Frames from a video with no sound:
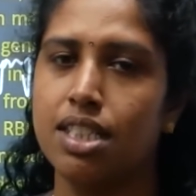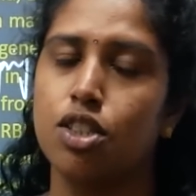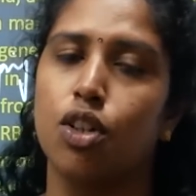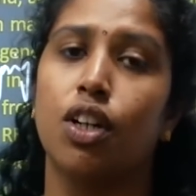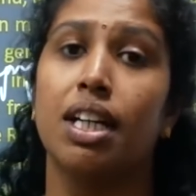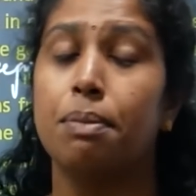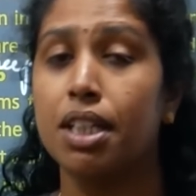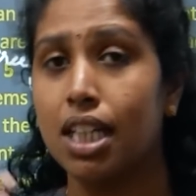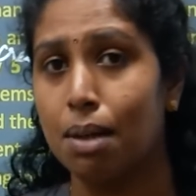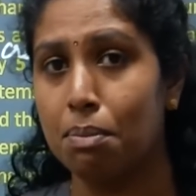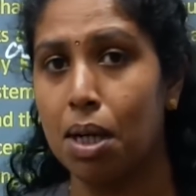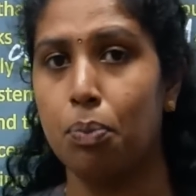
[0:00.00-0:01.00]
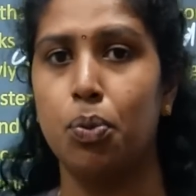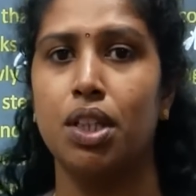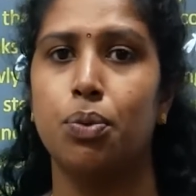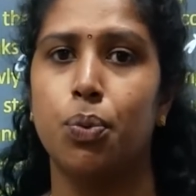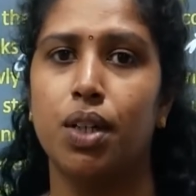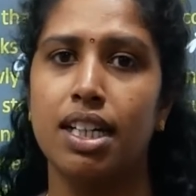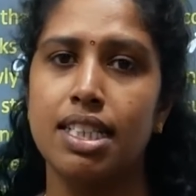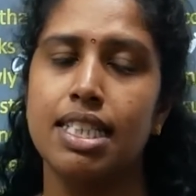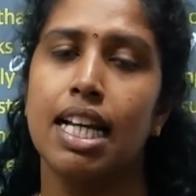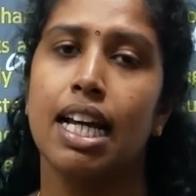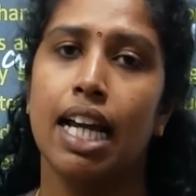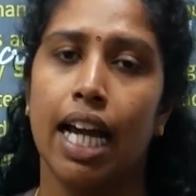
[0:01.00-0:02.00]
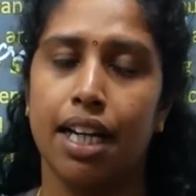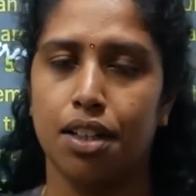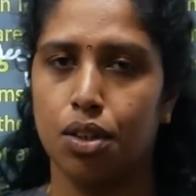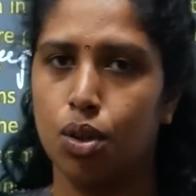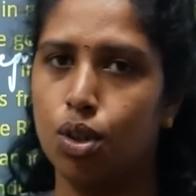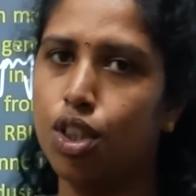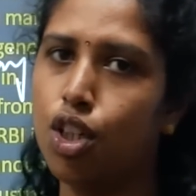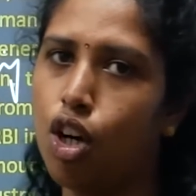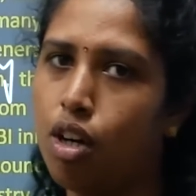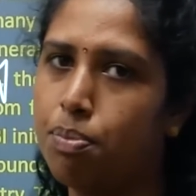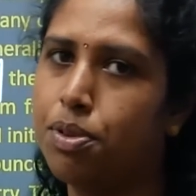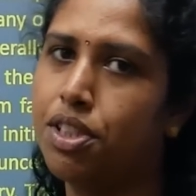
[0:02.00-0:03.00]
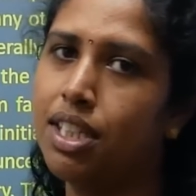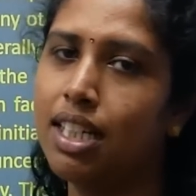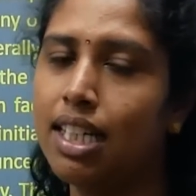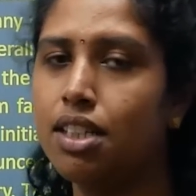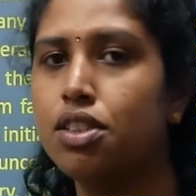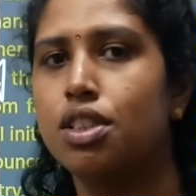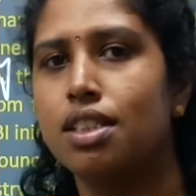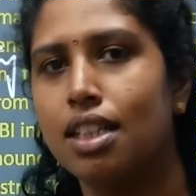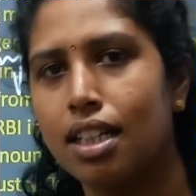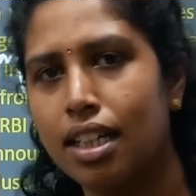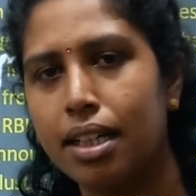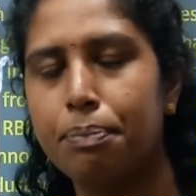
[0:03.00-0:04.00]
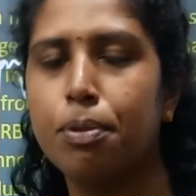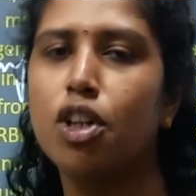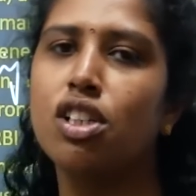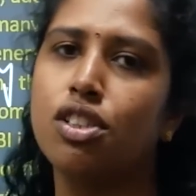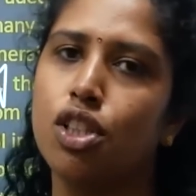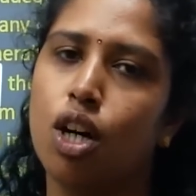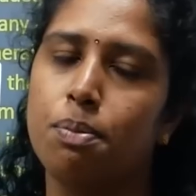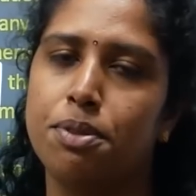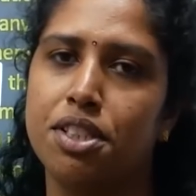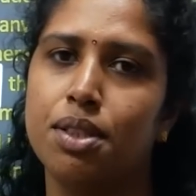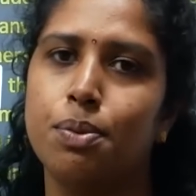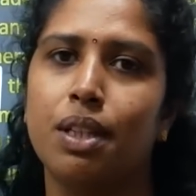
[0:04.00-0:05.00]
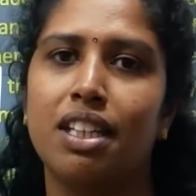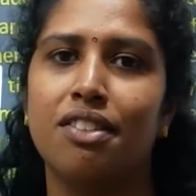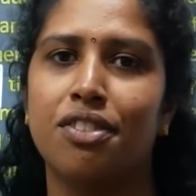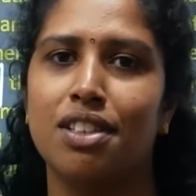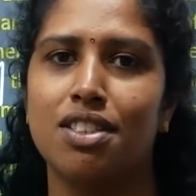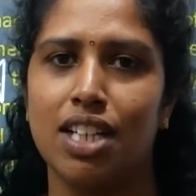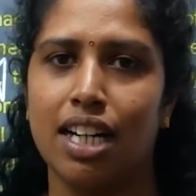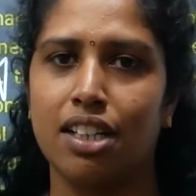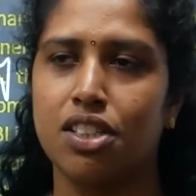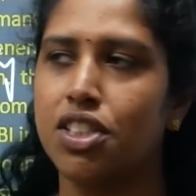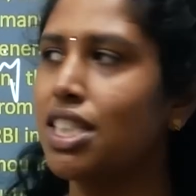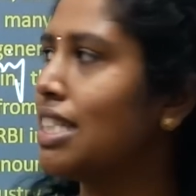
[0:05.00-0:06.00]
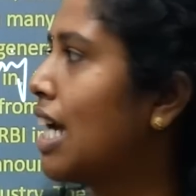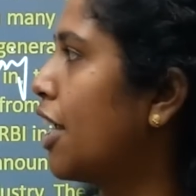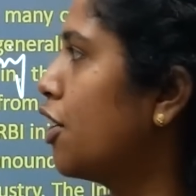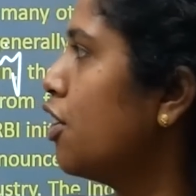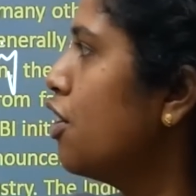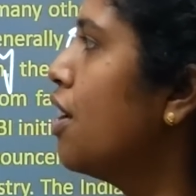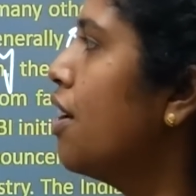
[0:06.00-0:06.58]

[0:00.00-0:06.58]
You're not able to come up with words, and you go to the option and approach the options with different strategies, and you